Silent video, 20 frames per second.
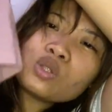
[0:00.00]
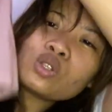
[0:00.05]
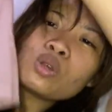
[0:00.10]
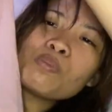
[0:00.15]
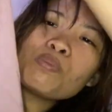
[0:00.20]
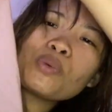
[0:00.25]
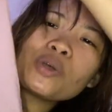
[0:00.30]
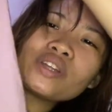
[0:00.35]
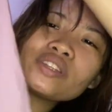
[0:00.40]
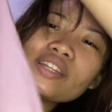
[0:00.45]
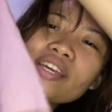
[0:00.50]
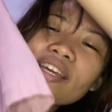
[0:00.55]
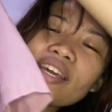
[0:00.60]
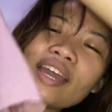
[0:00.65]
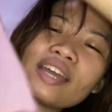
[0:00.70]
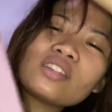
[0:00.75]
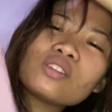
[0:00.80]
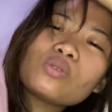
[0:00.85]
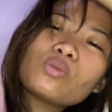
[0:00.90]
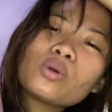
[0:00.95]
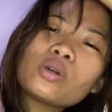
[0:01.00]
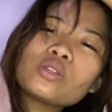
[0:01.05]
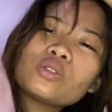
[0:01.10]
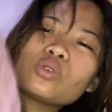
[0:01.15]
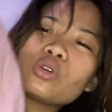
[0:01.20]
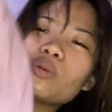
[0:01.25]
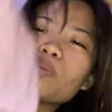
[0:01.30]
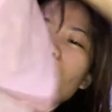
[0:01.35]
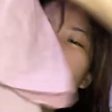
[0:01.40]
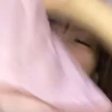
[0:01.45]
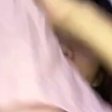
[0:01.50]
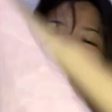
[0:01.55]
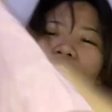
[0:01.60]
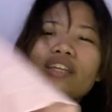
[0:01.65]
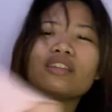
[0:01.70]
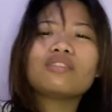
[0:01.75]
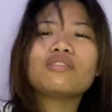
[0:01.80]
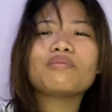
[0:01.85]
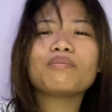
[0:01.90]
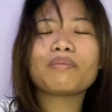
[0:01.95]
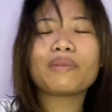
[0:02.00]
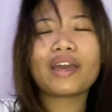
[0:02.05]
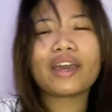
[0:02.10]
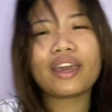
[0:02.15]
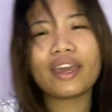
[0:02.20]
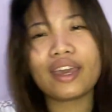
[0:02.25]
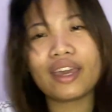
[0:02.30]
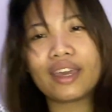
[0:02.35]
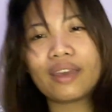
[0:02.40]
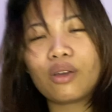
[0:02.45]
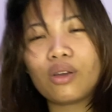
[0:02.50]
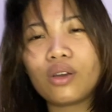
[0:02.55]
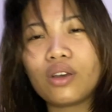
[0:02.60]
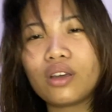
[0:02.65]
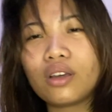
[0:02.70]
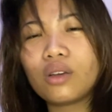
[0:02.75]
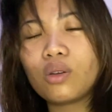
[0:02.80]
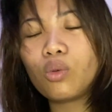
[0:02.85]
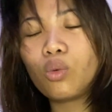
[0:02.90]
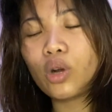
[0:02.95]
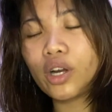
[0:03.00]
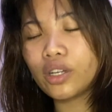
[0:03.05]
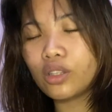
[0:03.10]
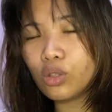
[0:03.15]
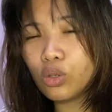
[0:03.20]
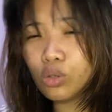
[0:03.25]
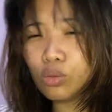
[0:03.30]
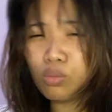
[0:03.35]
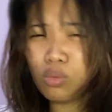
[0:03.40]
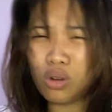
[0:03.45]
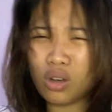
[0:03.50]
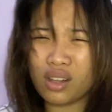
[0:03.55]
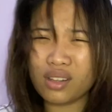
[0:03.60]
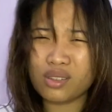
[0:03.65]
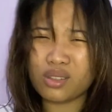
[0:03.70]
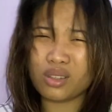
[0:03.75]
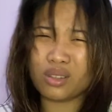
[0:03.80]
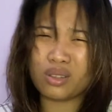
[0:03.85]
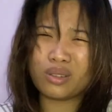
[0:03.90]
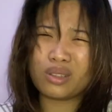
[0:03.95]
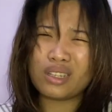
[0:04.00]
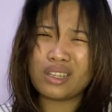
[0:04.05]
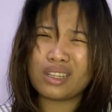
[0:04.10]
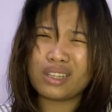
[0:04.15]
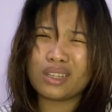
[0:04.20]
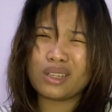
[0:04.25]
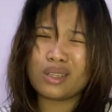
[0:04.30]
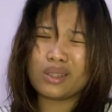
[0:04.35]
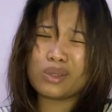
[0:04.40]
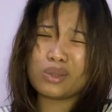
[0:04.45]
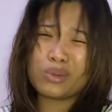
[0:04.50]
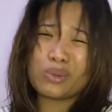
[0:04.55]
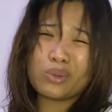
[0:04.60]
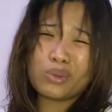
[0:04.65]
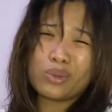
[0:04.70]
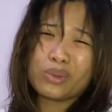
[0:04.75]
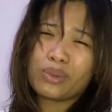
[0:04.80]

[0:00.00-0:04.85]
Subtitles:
some point, I kinda want to upgrade my wardrobe also to